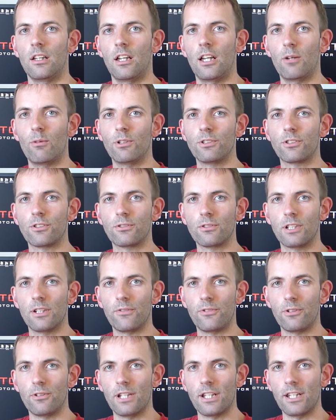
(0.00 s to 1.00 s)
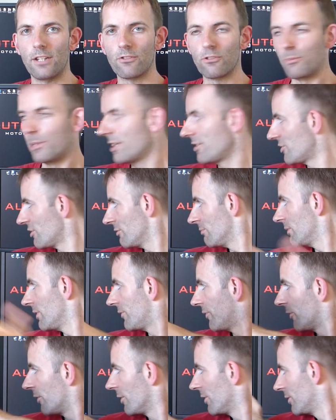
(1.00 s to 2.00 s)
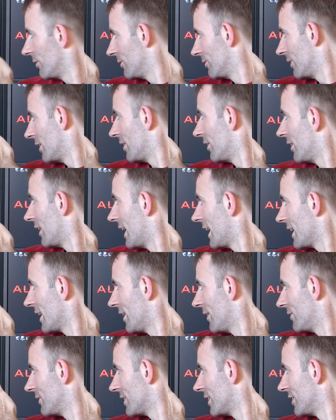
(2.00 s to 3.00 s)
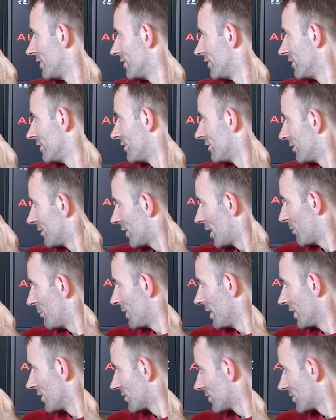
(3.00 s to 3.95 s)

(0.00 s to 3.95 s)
I wanted to give you that information before you head out and I'm being